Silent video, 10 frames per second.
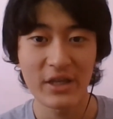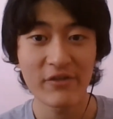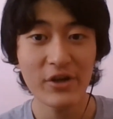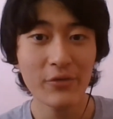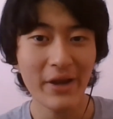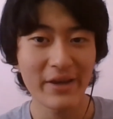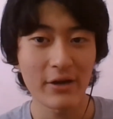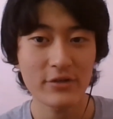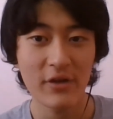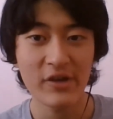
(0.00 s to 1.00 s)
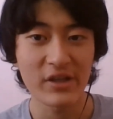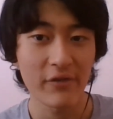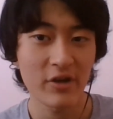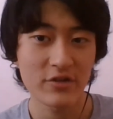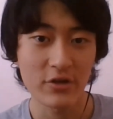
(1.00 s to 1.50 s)
Even though right now solving
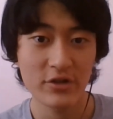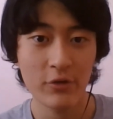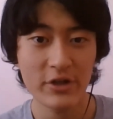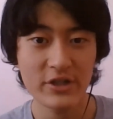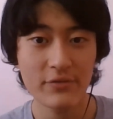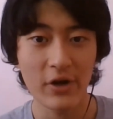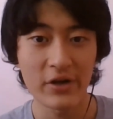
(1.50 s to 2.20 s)
Navier-Stokes equations for